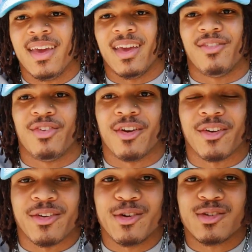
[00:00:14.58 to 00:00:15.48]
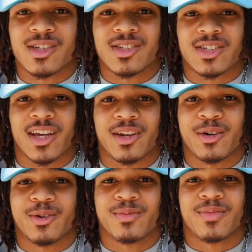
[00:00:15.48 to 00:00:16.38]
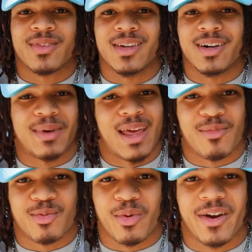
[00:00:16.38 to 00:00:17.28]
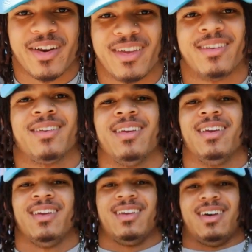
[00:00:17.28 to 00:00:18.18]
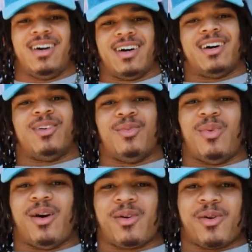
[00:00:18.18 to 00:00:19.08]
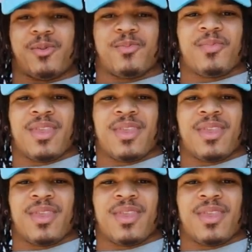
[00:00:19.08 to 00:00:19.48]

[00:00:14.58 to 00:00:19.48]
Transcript: If you're new to the channel, my name is Brandon. Welcome.